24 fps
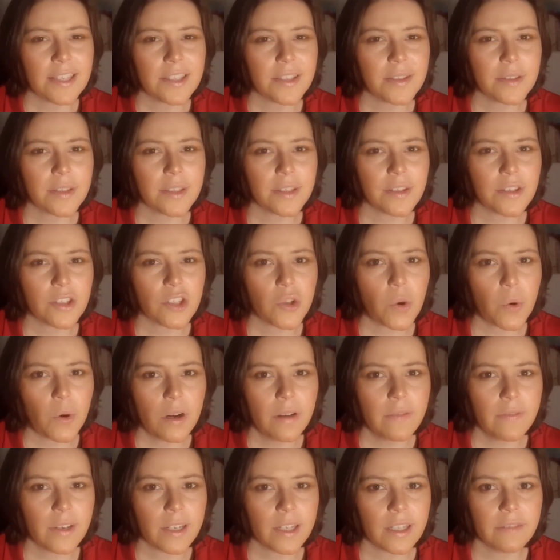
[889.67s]
It's
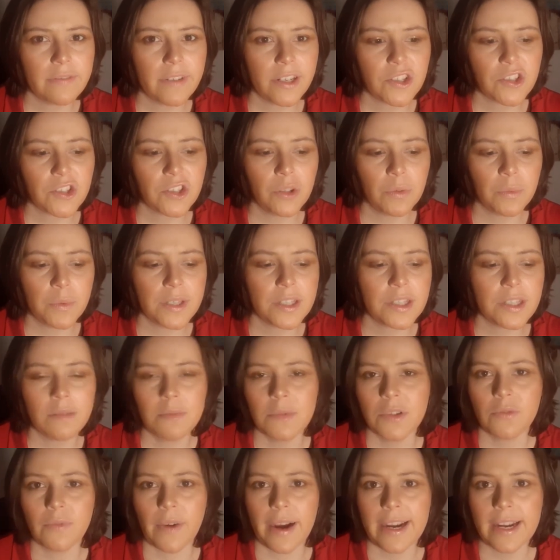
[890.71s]
sort of a conventional
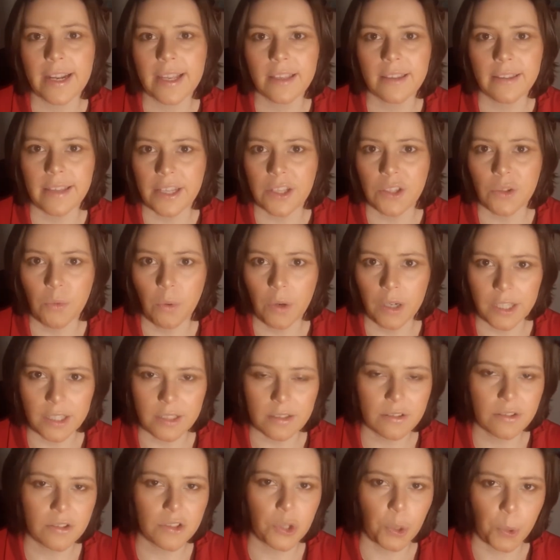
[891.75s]
wisdom in writing that you
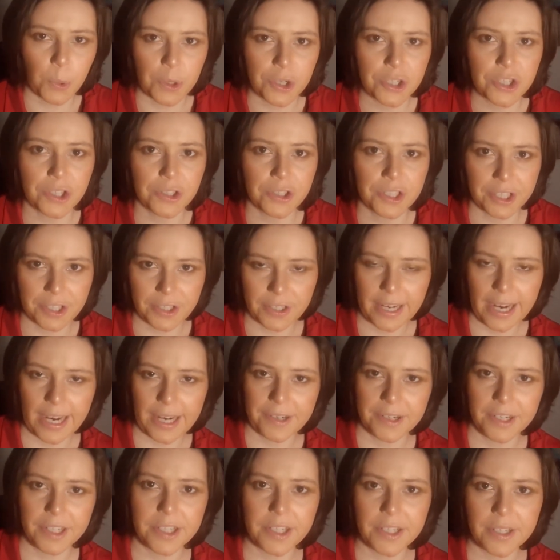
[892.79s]
want to torture
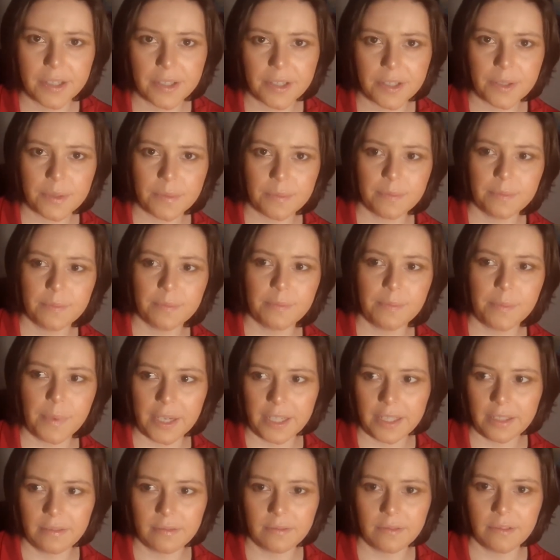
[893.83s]
your characters,
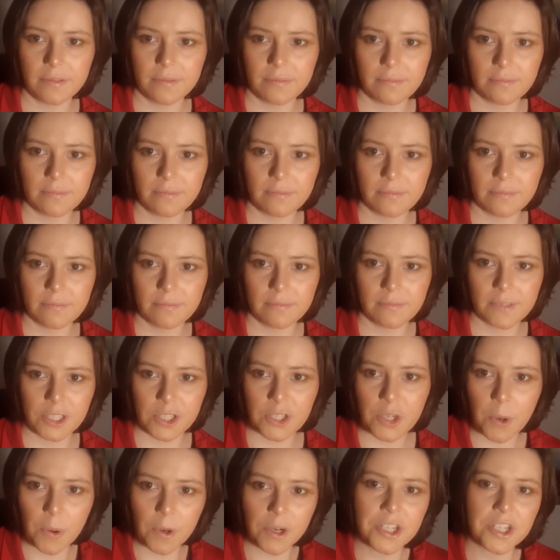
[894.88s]
but
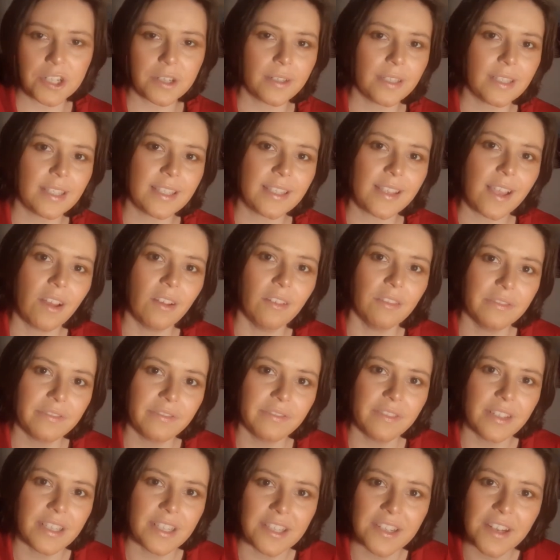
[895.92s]
the torture
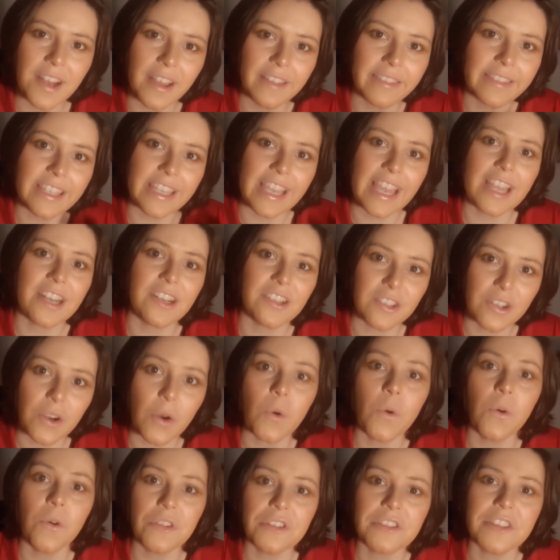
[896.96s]
itself is not the
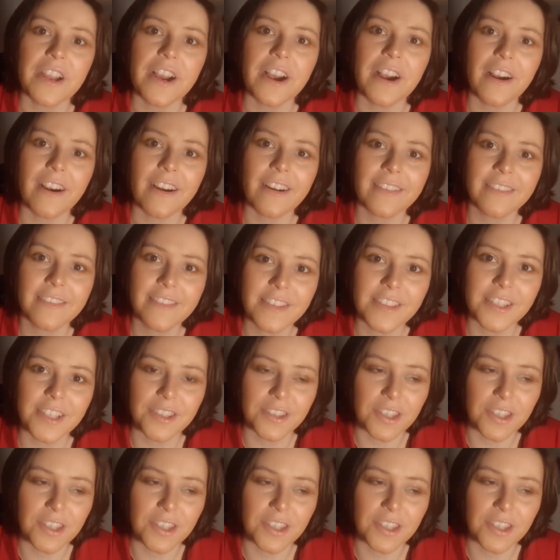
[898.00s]
end goal there.